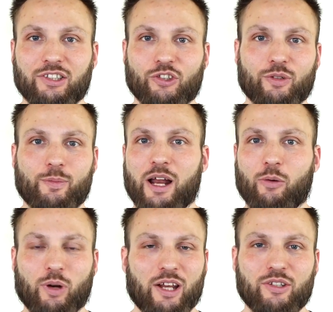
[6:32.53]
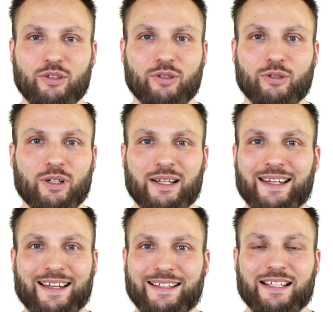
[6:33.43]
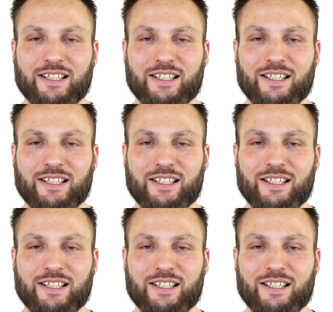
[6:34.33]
So no matter what I do, it